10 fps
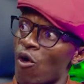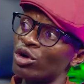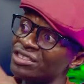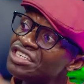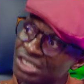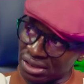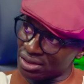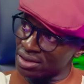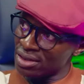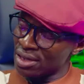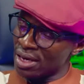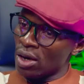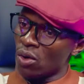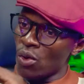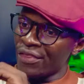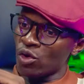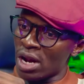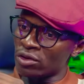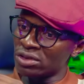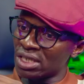for auditions. When the
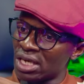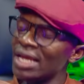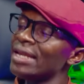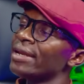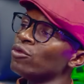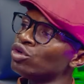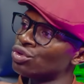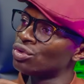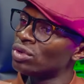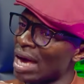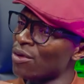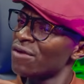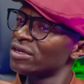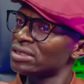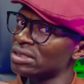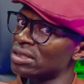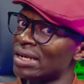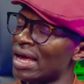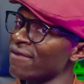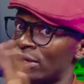anonzi Killian Butu, I don't know if he's still
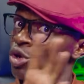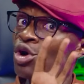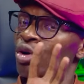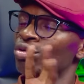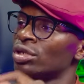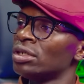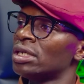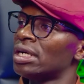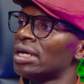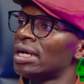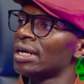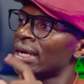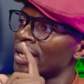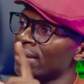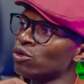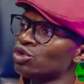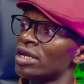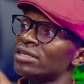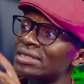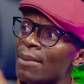alive, I don't know. Killian
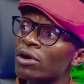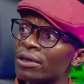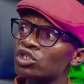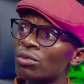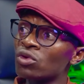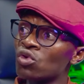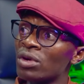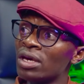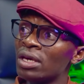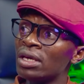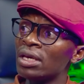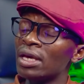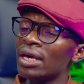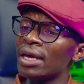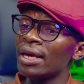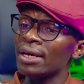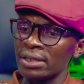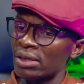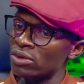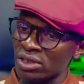Butu and Simon Pashoma Ngube.
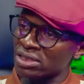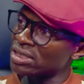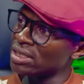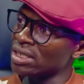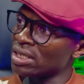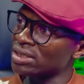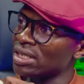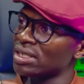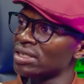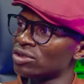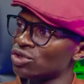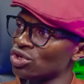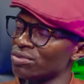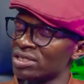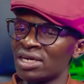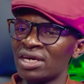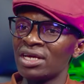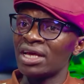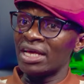He was trending recently on social media.